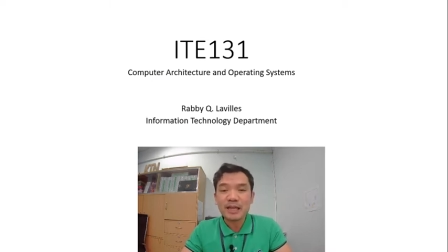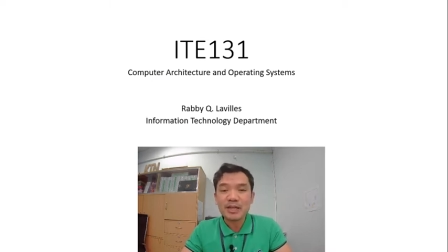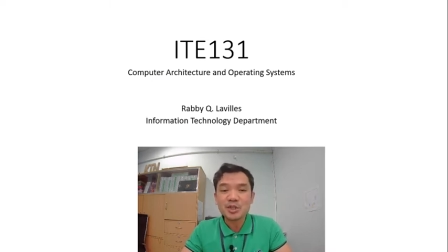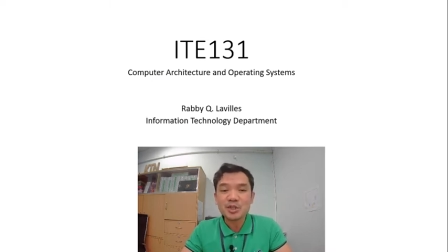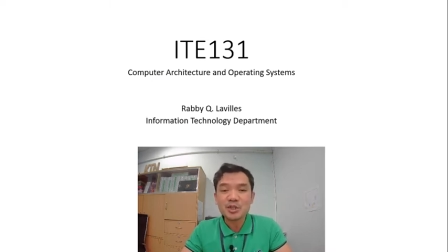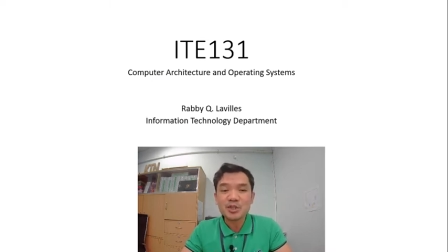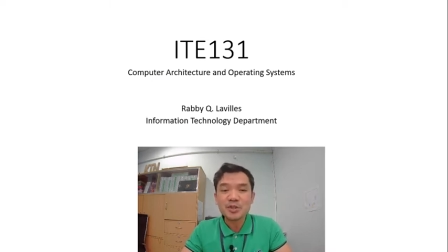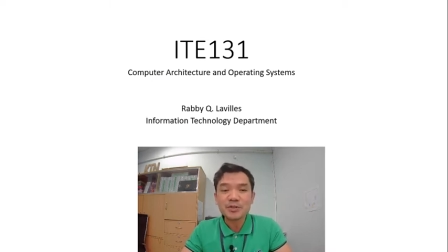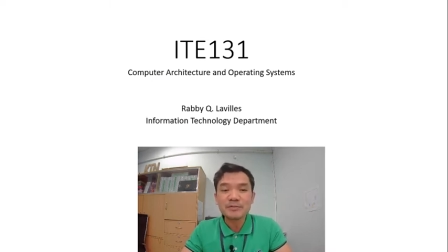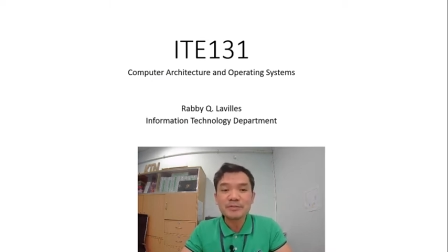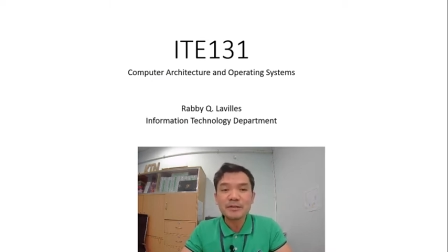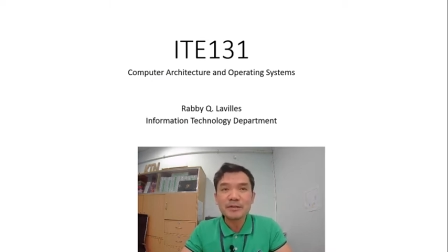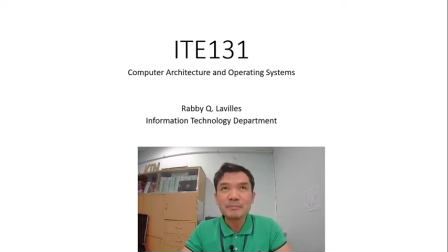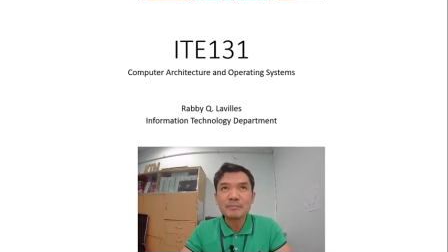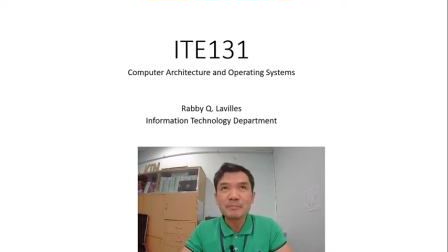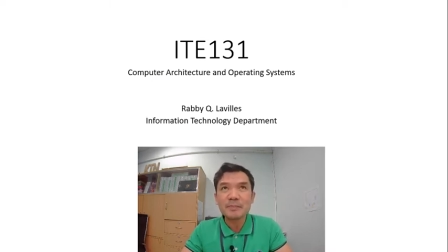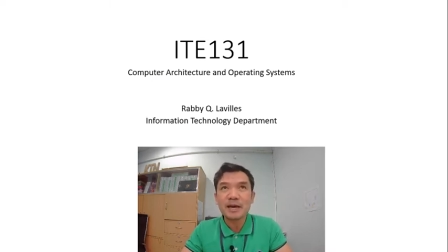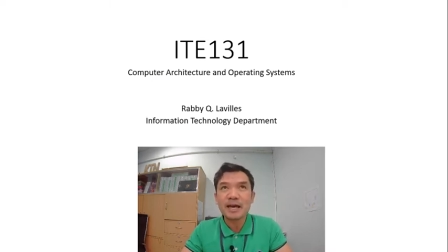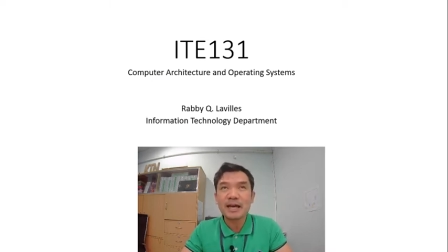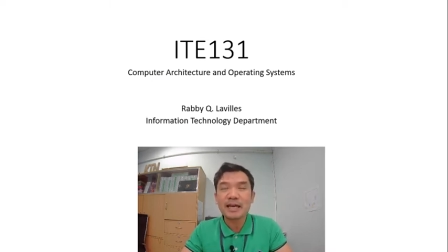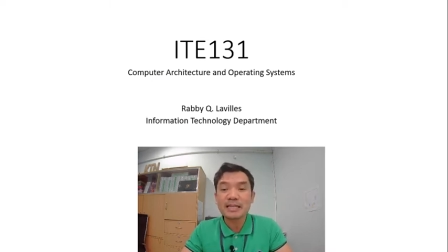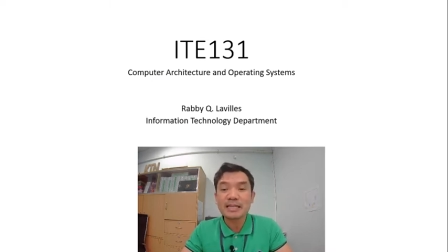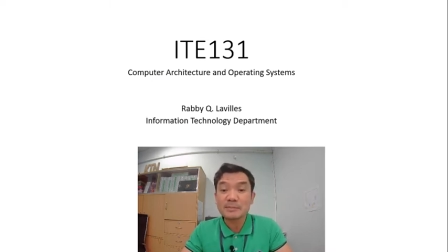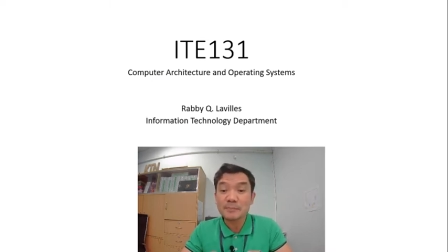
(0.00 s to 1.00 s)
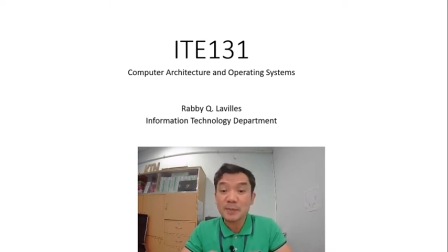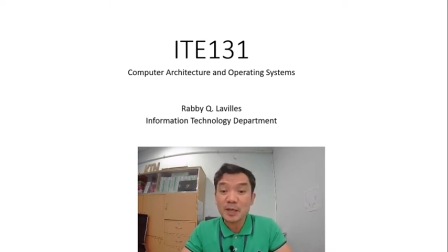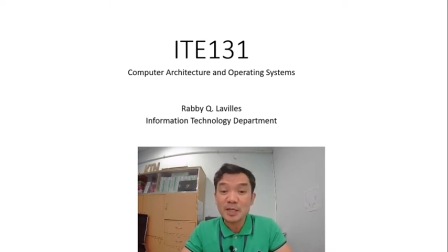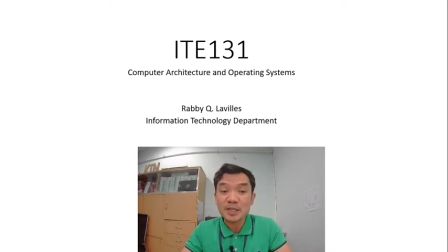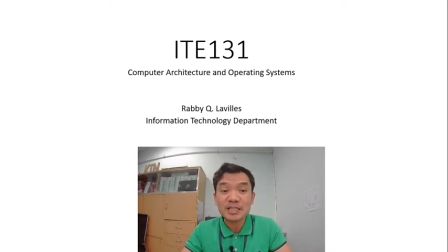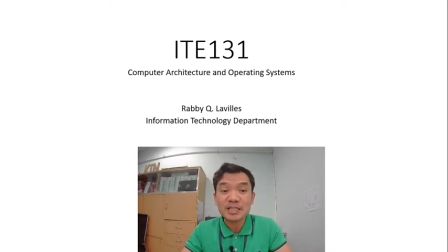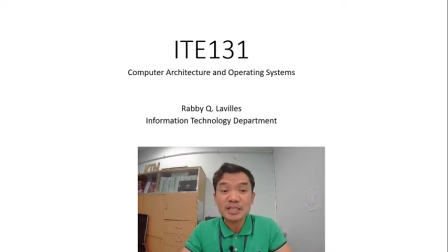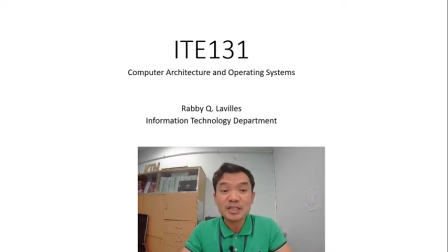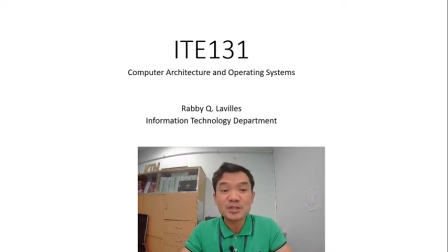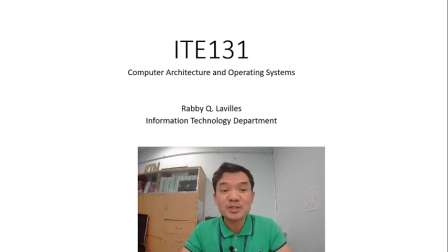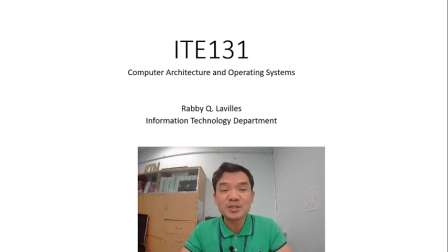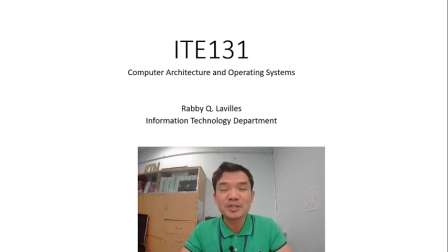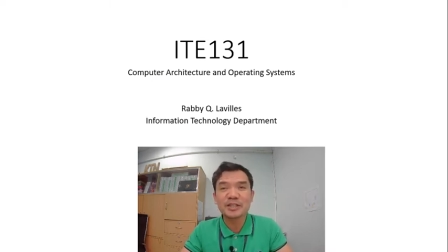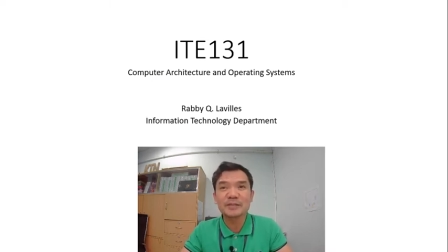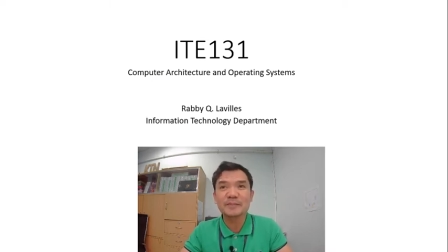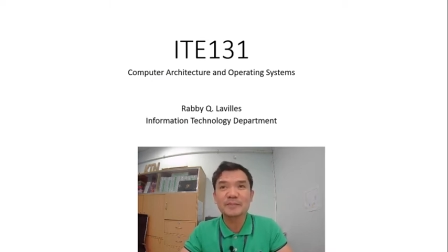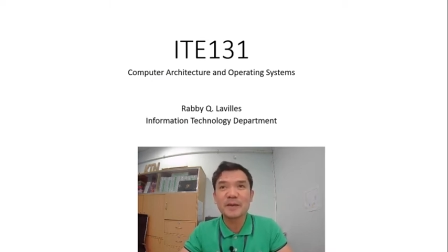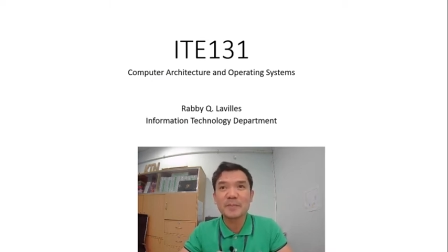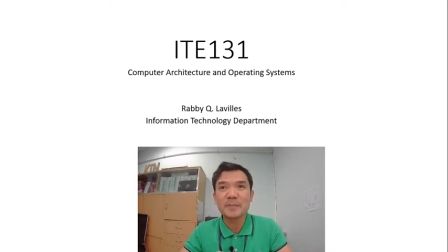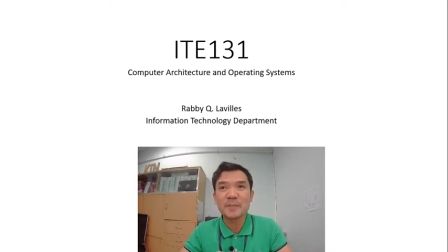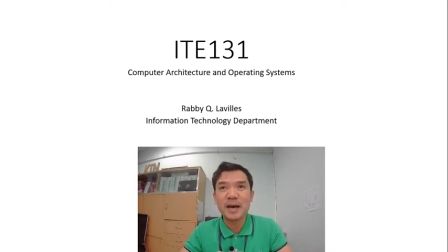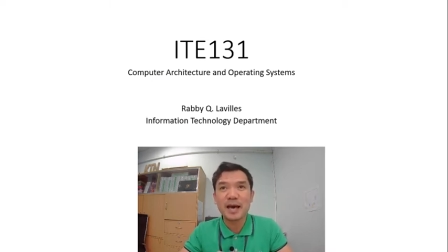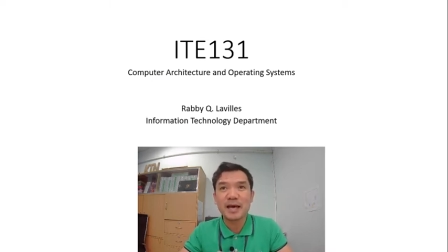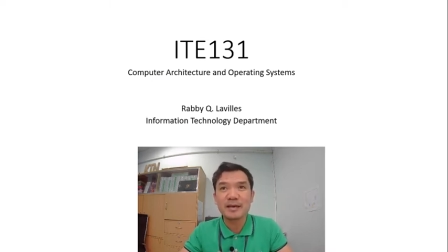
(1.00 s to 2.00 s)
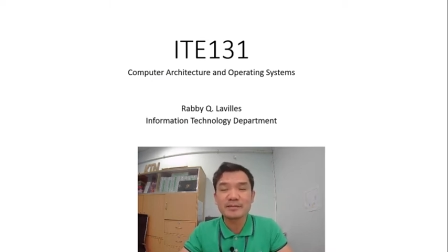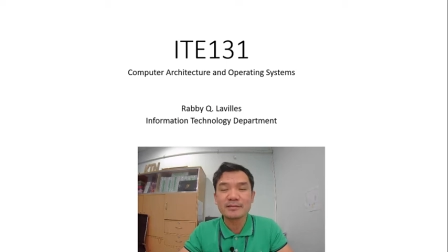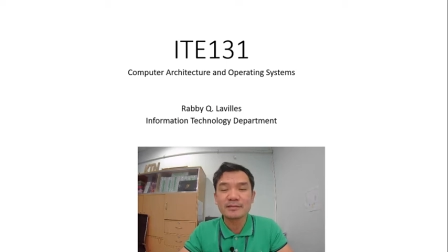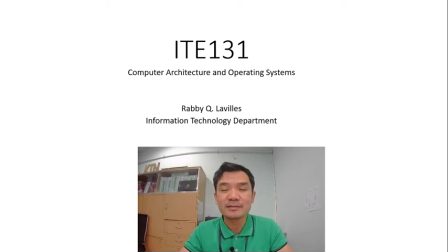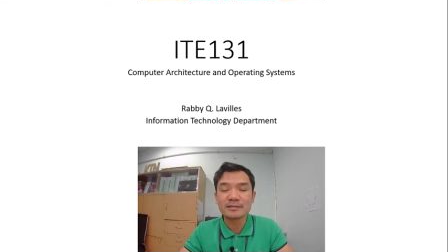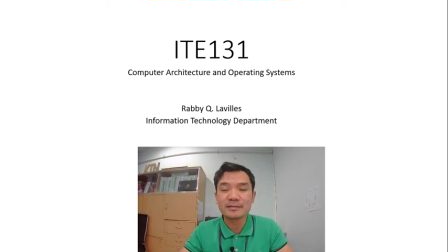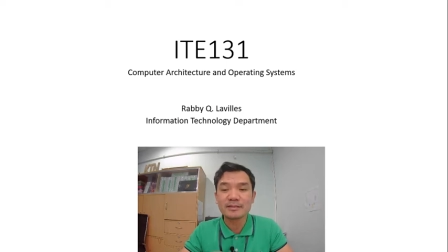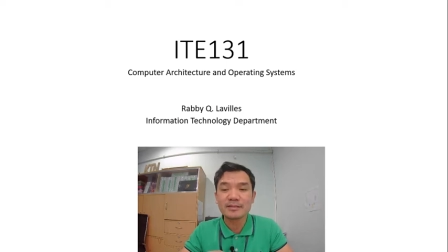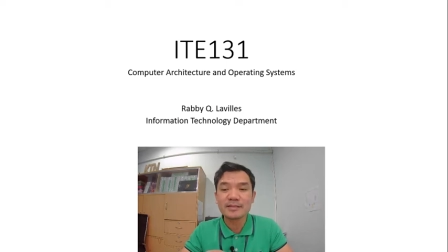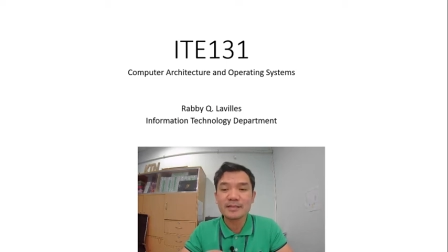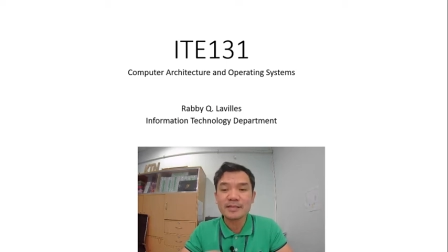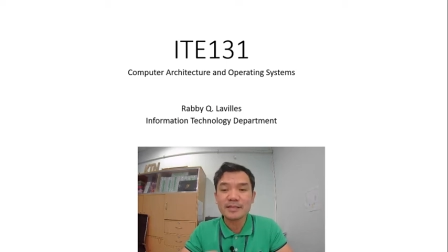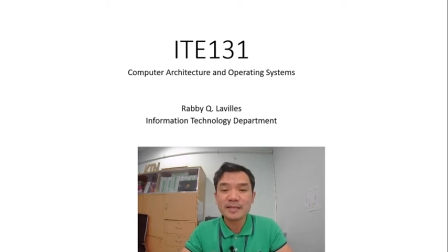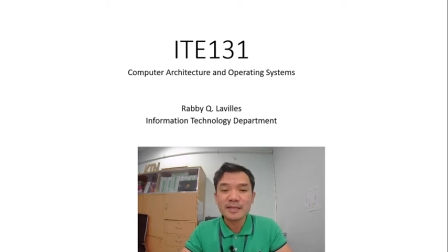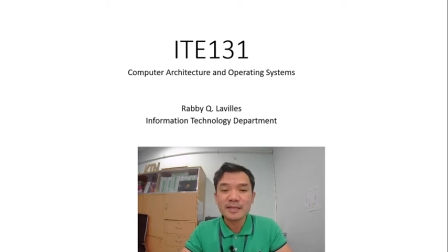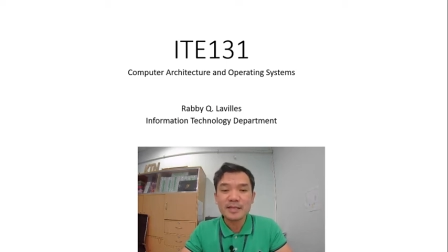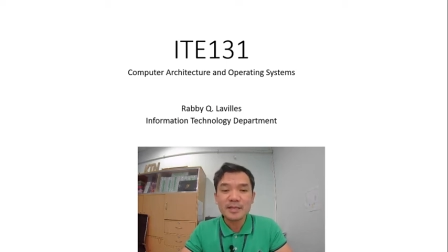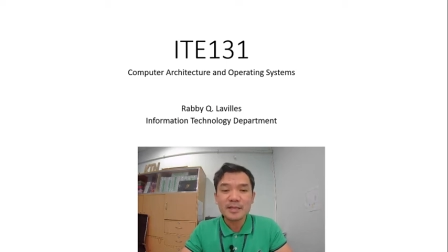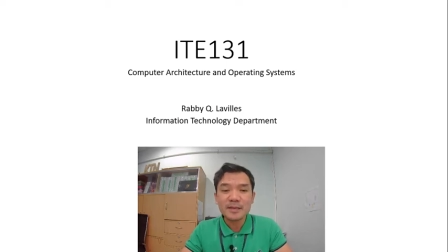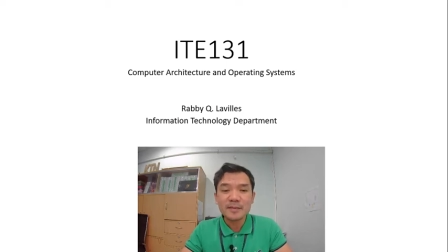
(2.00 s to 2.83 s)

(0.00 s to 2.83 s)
especially during my master's,